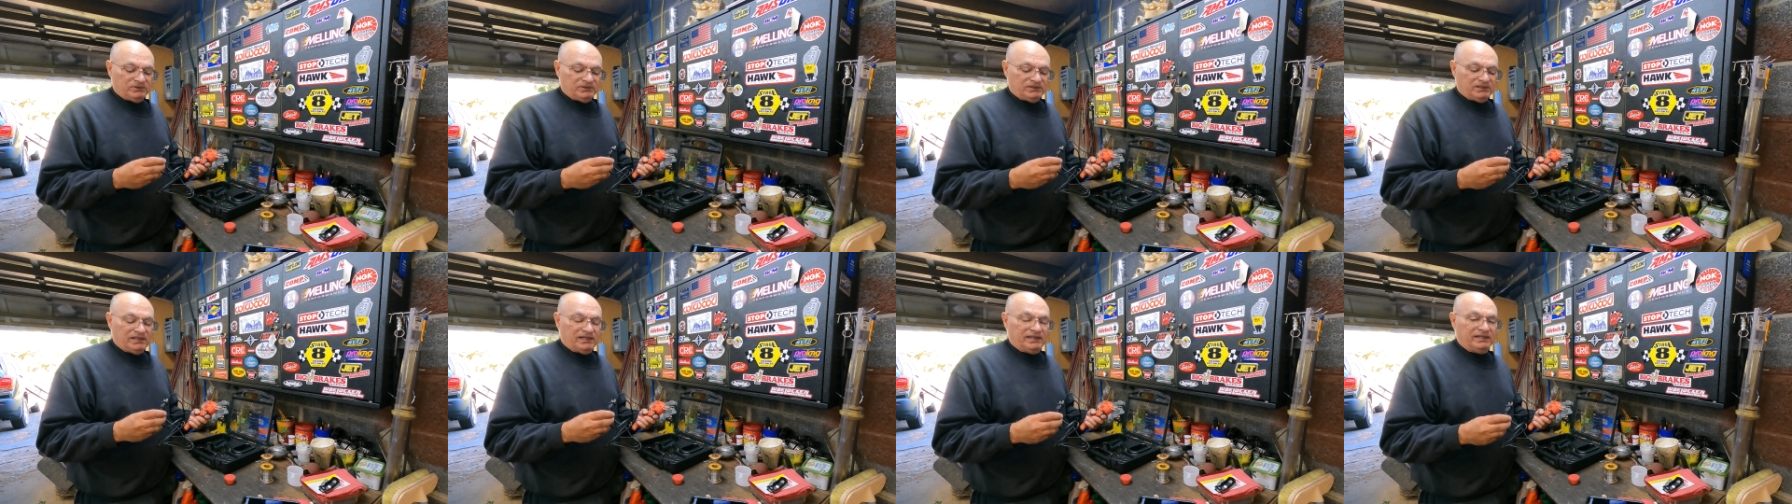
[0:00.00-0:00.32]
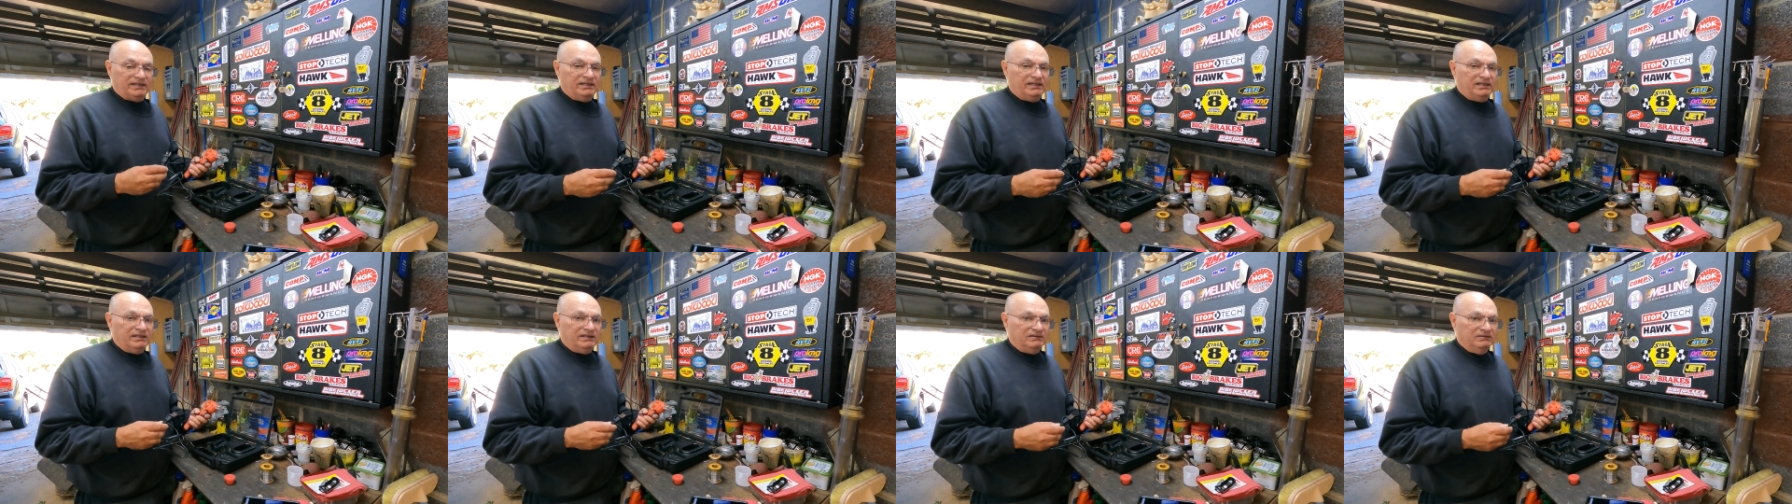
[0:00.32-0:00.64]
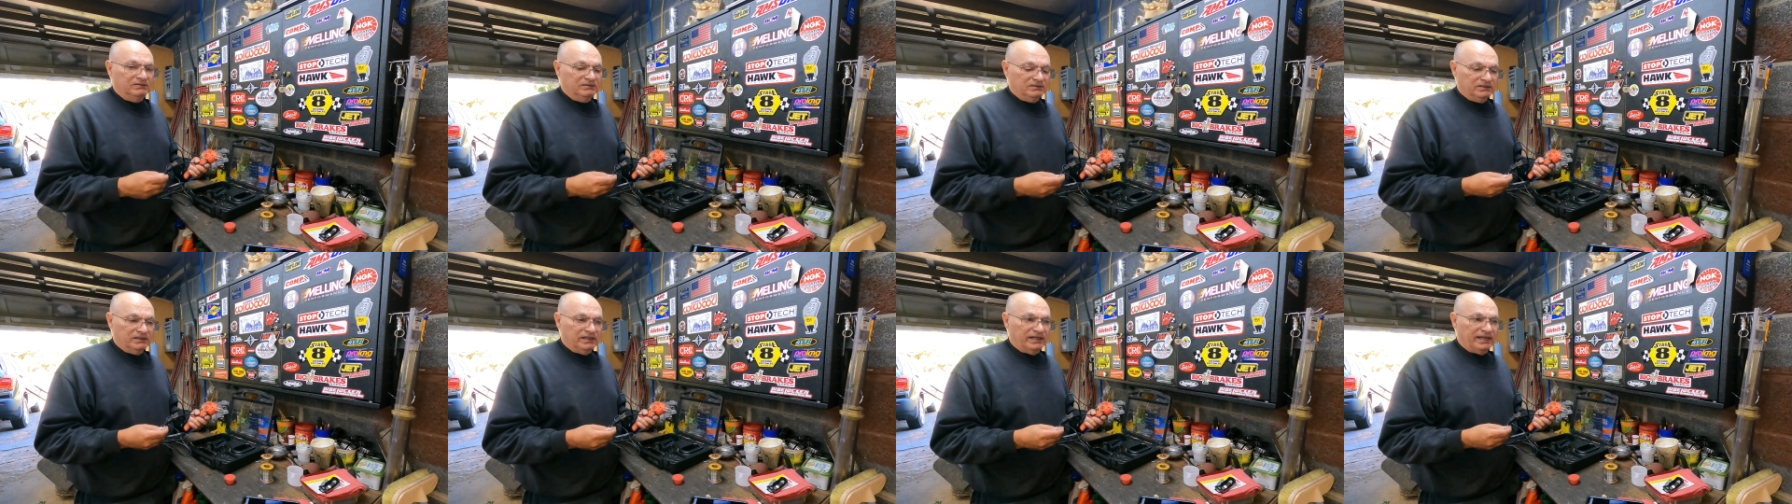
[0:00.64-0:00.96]
not
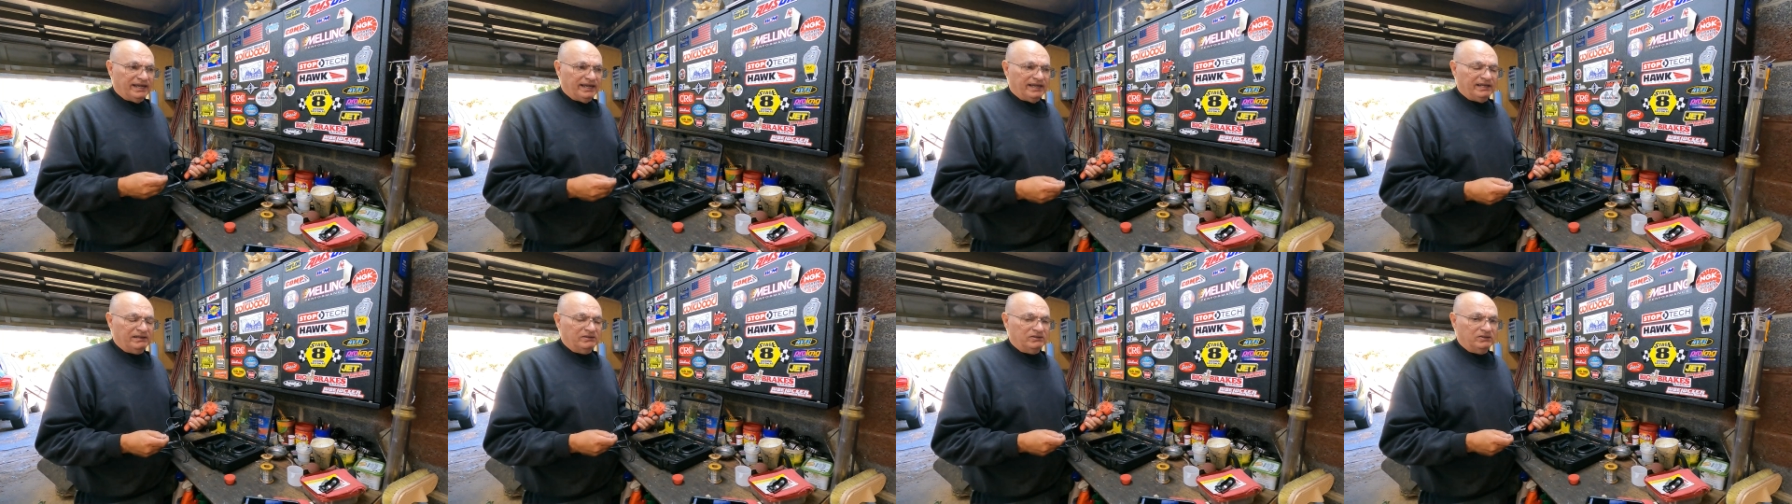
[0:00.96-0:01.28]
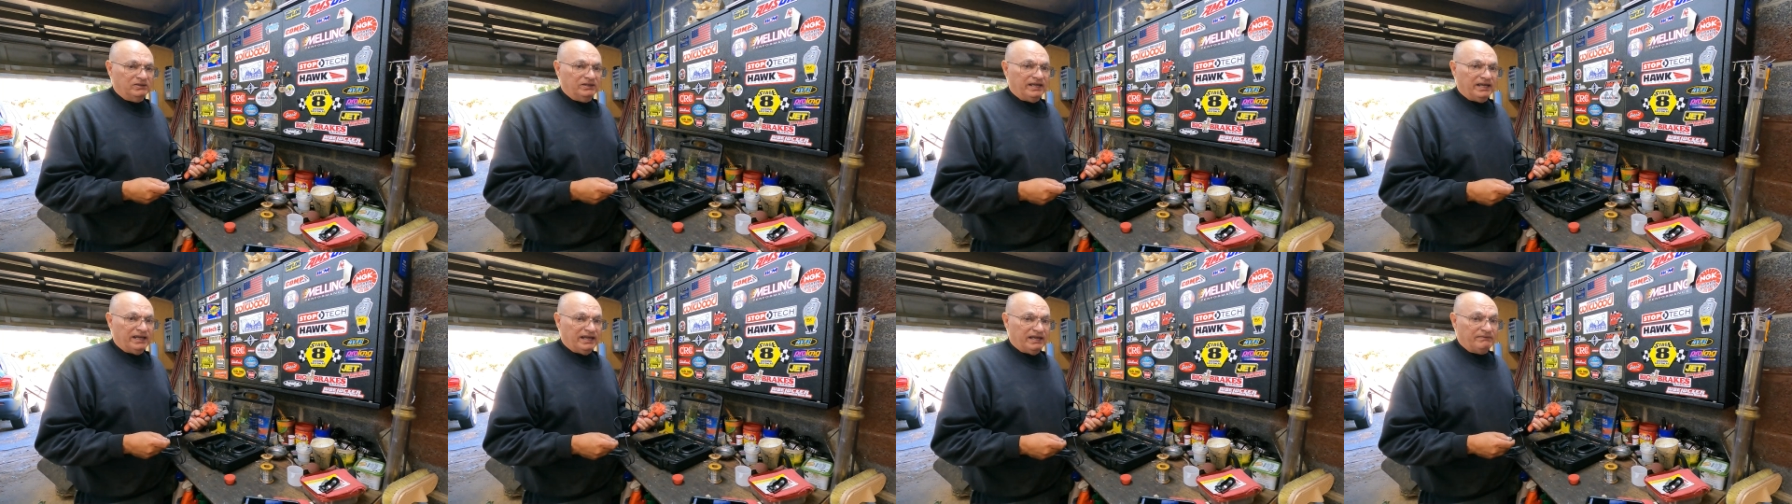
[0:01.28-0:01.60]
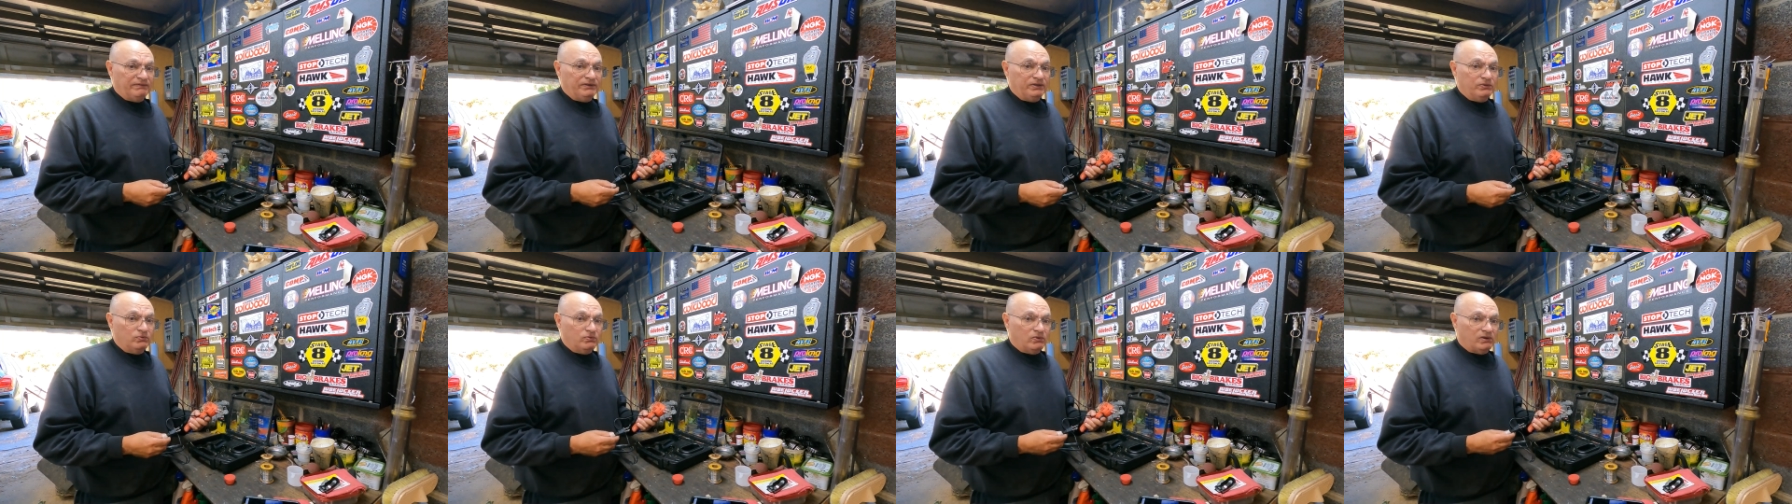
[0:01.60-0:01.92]
handle
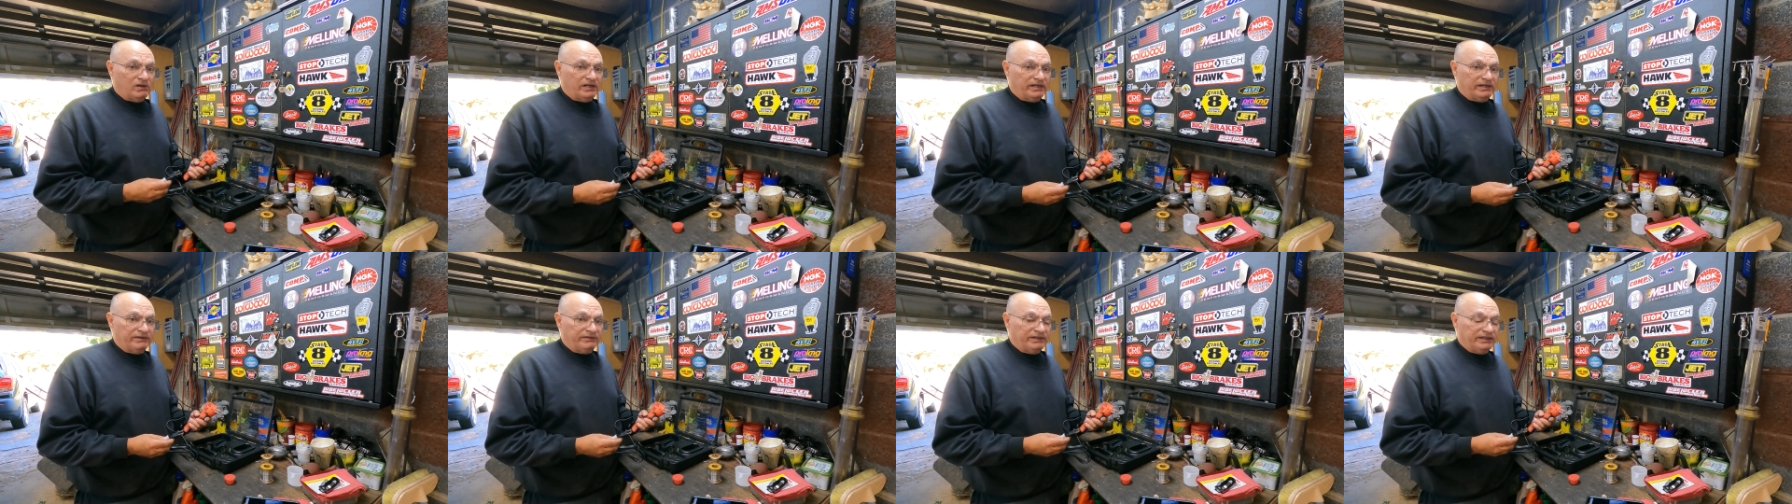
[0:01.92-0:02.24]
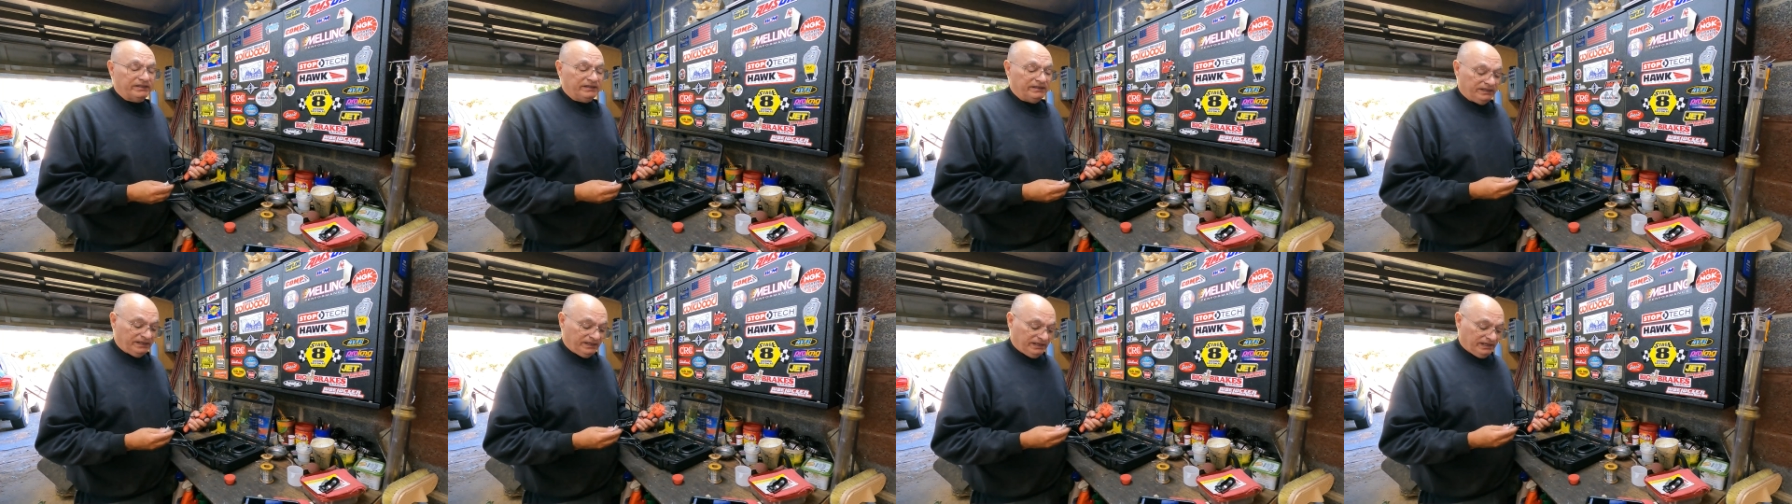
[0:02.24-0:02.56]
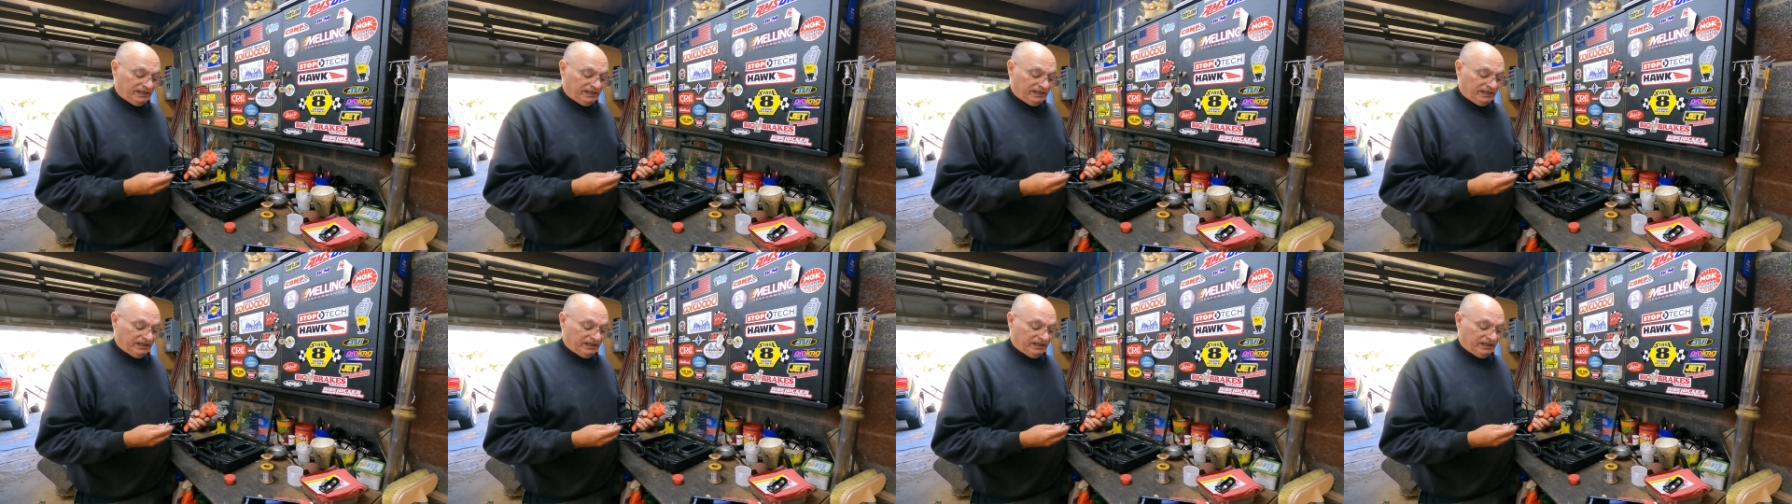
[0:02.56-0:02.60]
heavy wiring,